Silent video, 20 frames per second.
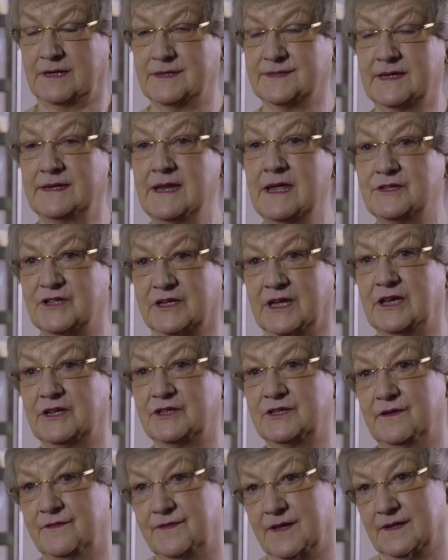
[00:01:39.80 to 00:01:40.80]
it's an
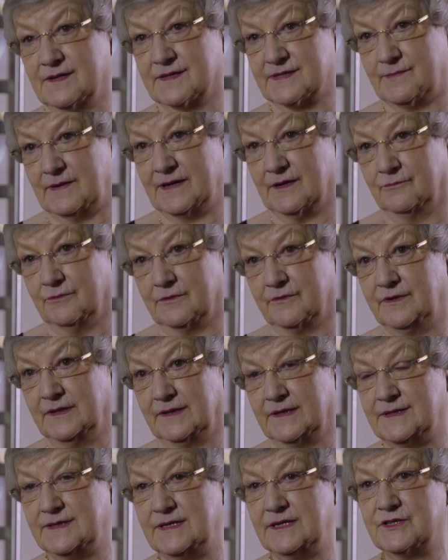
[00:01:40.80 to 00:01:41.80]
education thing as well. We're
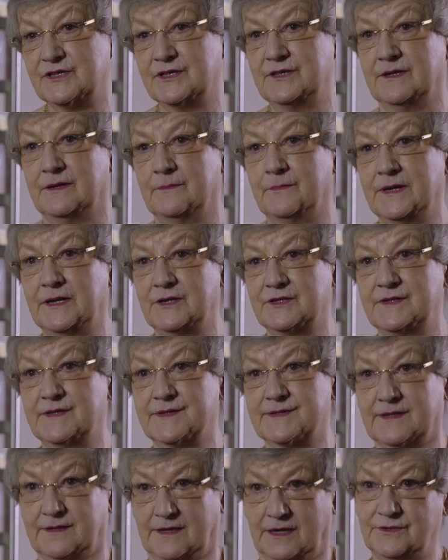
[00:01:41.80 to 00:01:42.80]
really teaching the
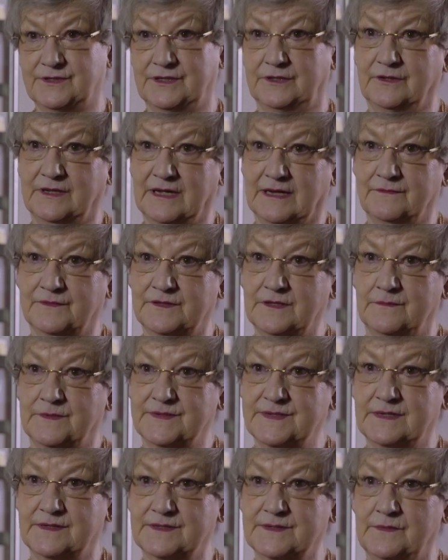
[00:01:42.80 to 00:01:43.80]
patients how to look after
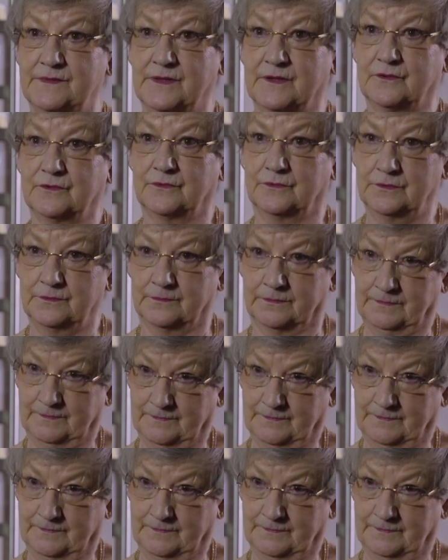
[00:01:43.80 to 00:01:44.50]
themselves when they go home.